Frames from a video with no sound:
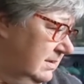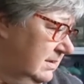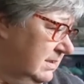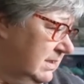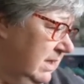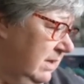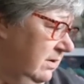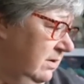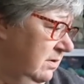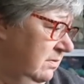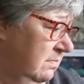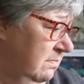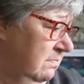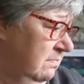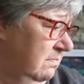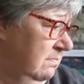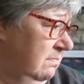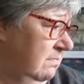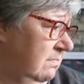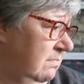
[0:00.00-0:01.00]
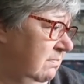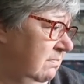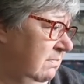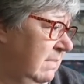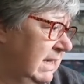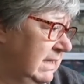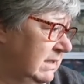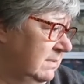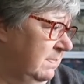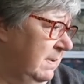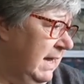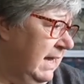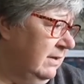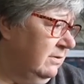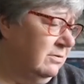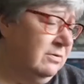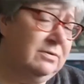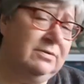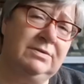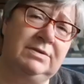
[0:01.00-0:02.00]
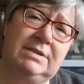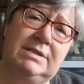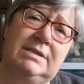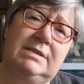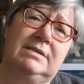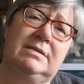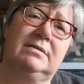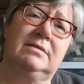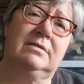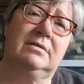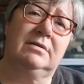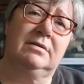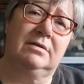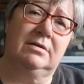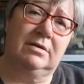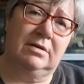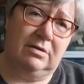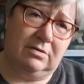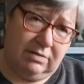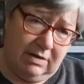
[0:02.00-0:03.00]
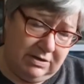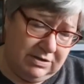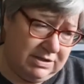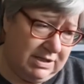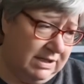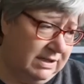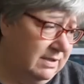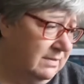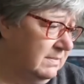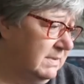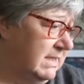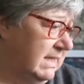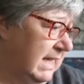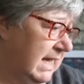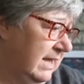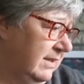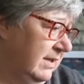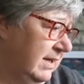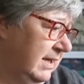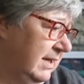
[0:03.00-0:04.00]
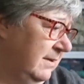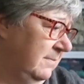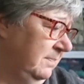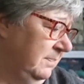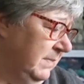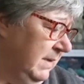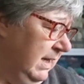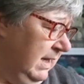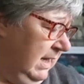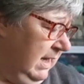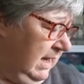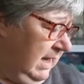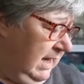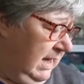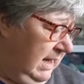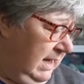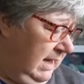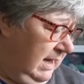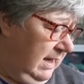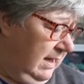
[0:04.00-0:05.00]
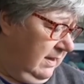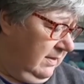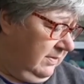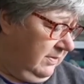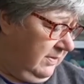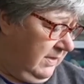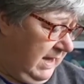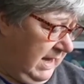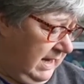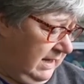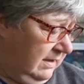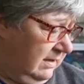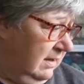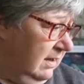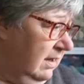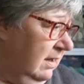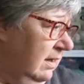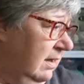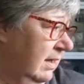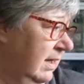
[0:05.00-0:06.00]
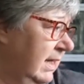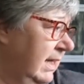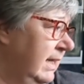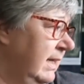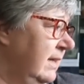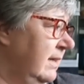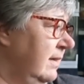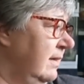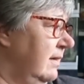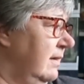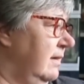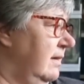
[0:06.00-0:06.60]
So made the panels, crocheted them together. Then I